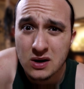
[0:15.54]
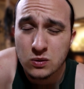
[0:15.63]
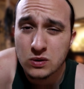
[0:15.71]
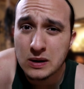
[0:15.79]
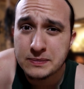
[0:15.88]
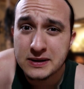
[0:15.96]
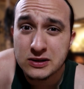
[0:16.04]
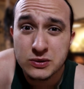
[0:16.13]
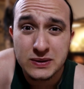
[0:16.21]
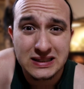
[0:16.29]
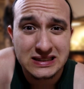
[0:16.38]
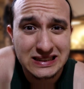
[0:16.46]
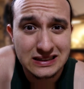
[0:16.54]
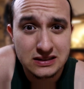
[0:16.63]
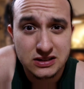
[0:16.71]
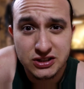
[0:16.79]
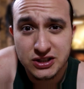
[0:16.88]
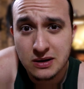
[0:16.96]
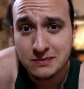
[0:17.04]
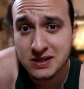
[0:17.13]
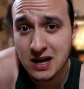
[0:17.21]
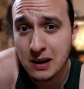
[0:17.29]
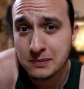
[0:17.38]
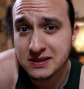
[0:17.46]
We're up there doing cleans, jumps,
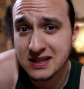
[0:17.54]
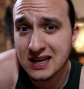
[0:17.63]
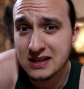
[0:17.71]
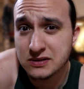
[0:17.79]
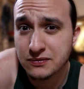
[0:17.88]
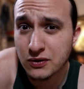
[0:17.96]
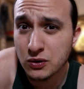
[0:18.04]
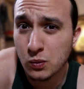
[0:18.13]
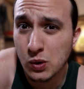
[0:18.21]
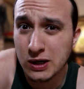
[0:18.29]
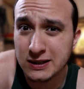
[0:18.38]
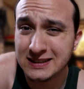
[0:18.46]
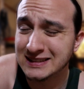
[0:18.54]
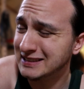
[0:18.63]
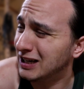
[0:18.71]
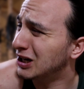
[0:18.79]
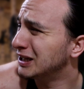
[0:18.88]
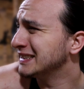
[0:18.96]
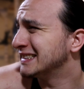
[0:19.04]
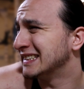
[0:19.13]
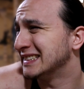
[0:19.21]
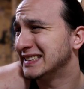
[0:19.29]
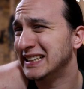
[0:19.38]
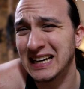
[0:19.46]
hops, skits, footwork, all
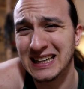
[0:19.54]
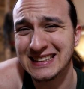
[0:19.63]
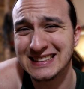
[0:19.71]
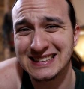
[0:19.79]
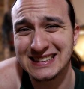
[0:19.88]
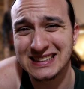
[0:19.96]
this other